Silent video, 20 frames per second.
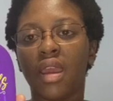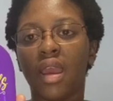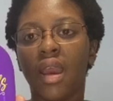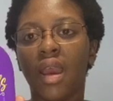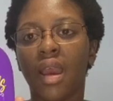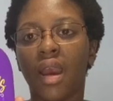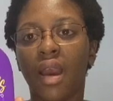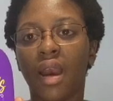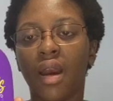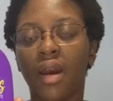
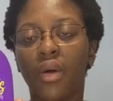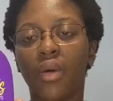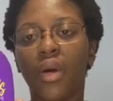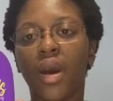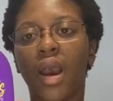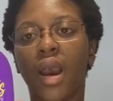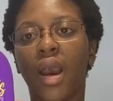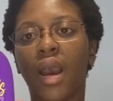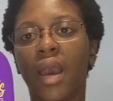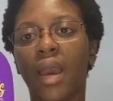how
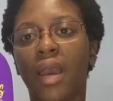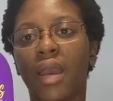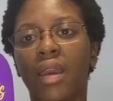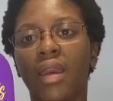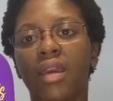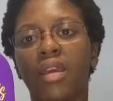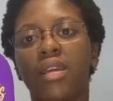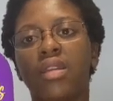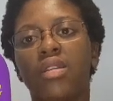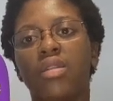
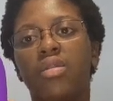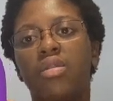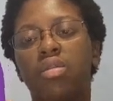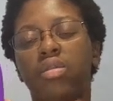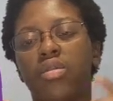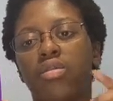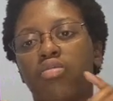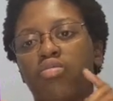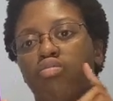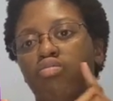I
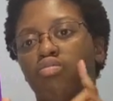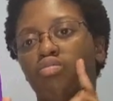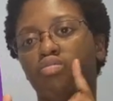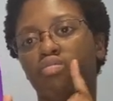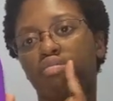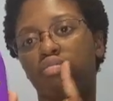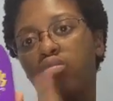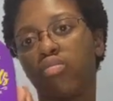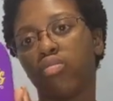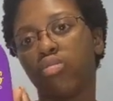
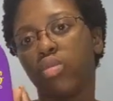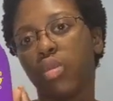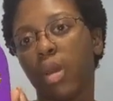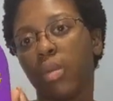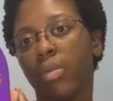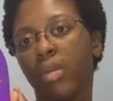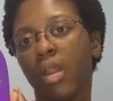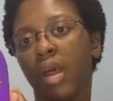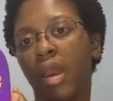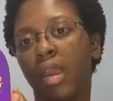
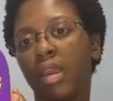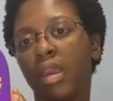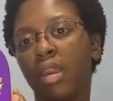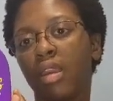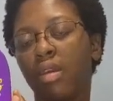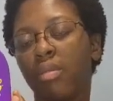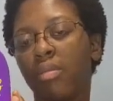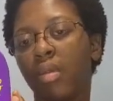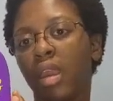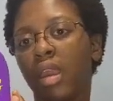apply it
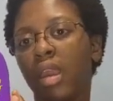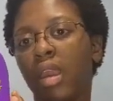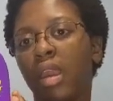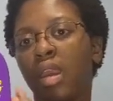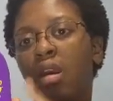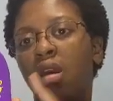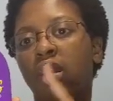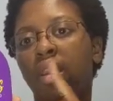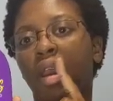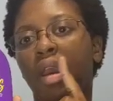in my
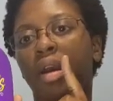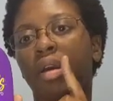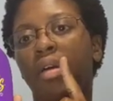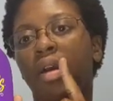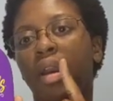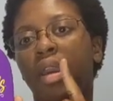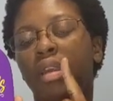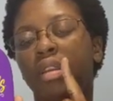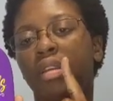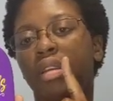hair and how
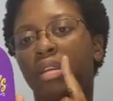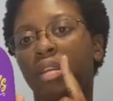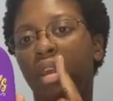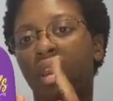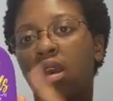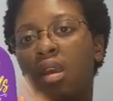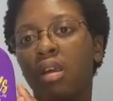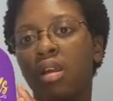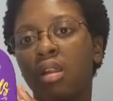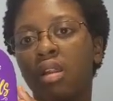I
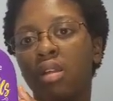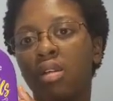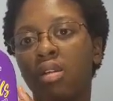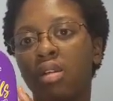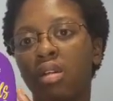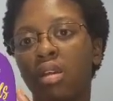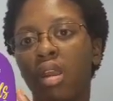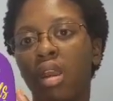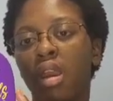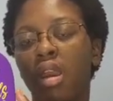detangle